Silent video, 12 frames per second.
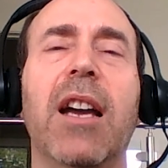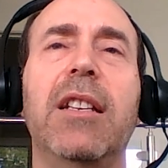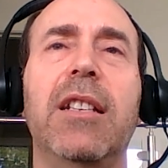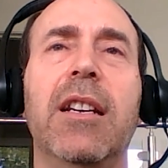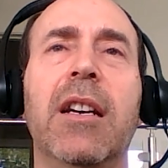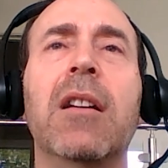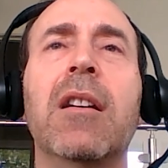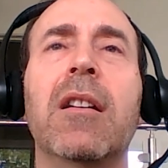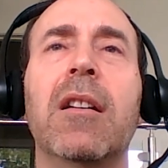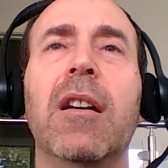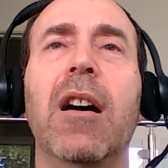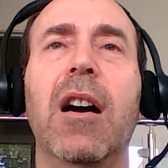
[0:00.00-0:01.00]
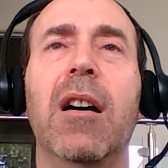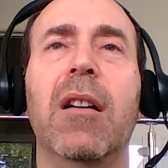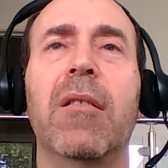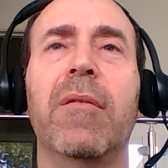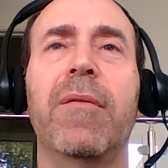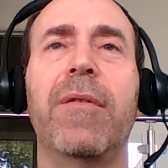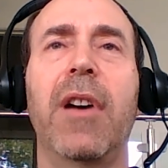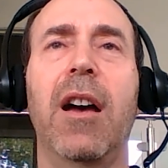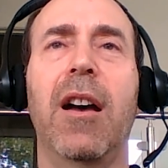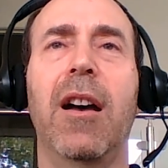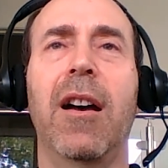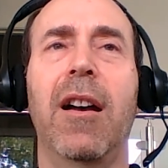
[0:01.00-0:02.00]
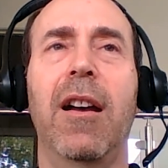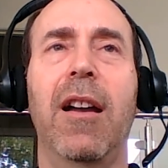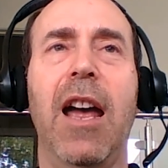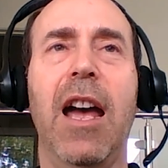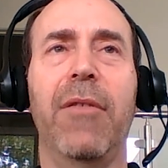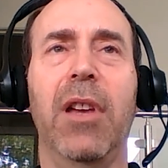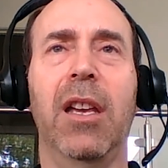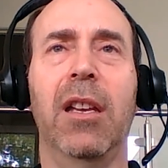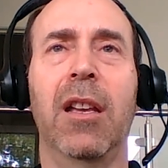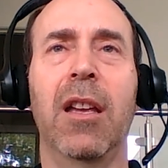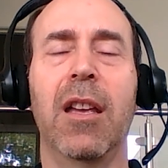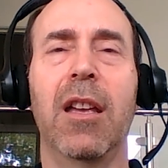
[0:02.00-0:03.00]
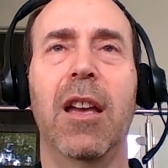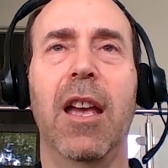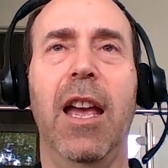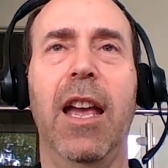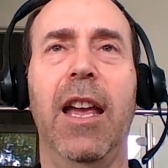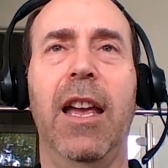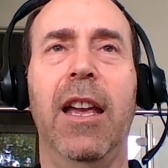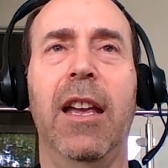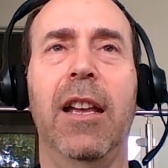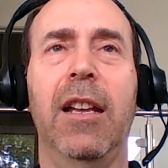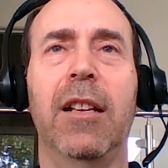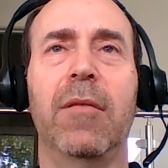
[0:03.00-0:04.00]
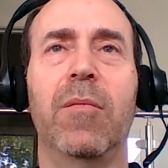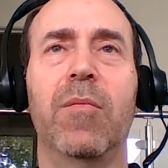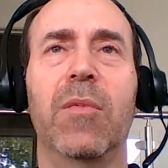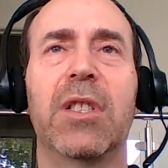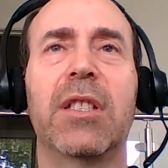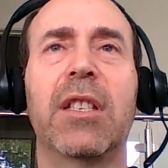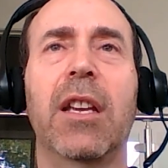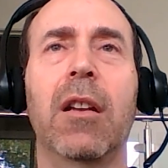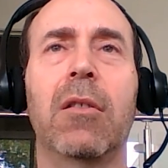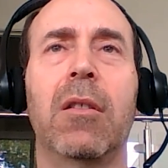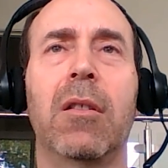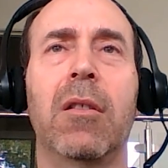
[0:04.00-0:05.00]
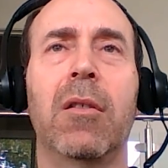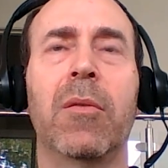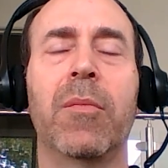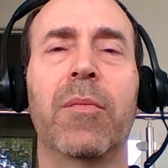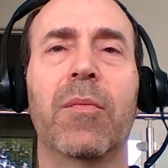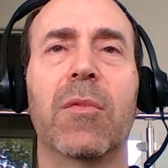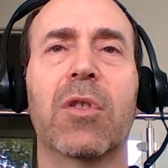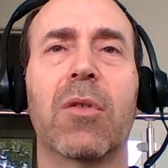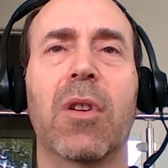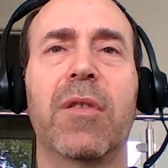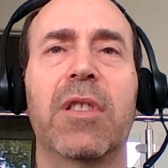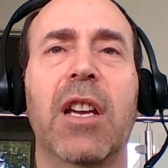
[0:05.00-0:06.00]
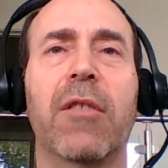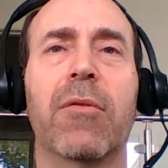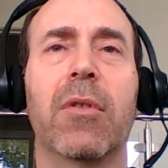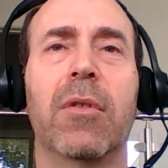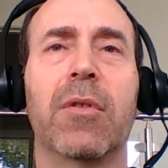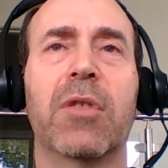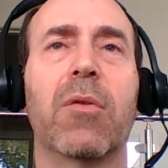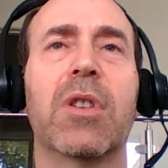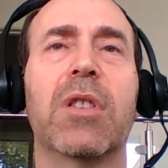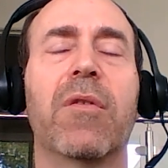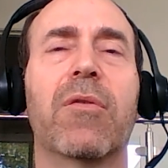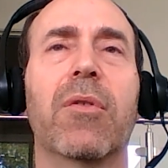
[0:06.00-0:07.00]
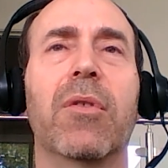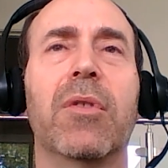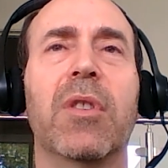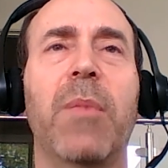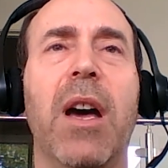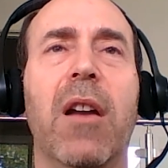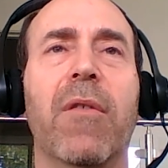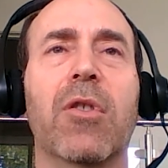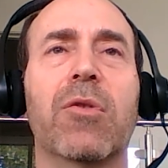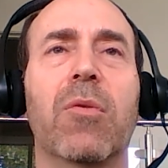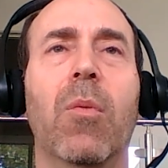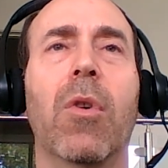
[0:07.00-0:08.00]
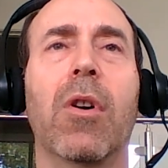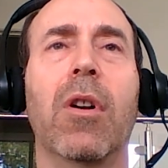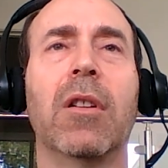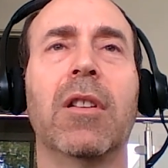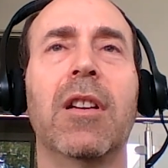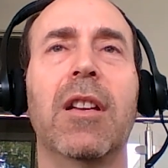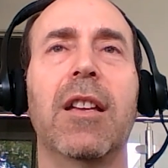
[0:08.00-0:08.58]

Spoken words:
idea of having a single sort of central source of truth about a virtual world,